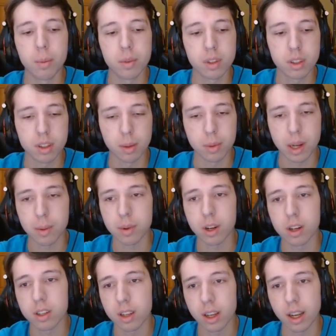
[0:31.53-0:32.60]
Sometimes I
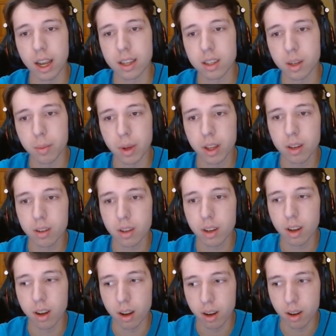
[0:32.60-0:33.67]
just like estimate
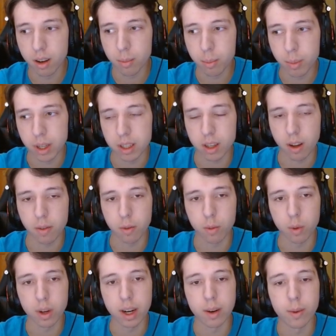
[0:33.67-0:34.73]
based off of
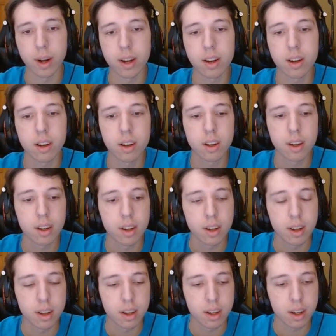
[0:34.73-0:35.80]
what I read
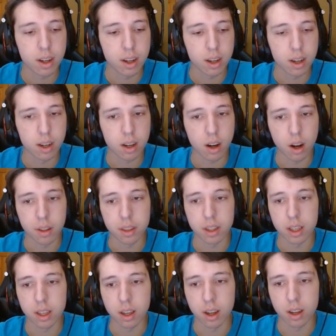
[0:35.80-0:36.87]
on
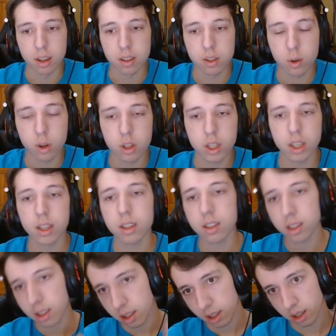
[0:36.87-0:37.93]
the score
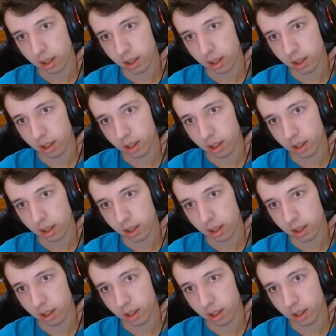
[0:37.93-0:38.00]
sheet.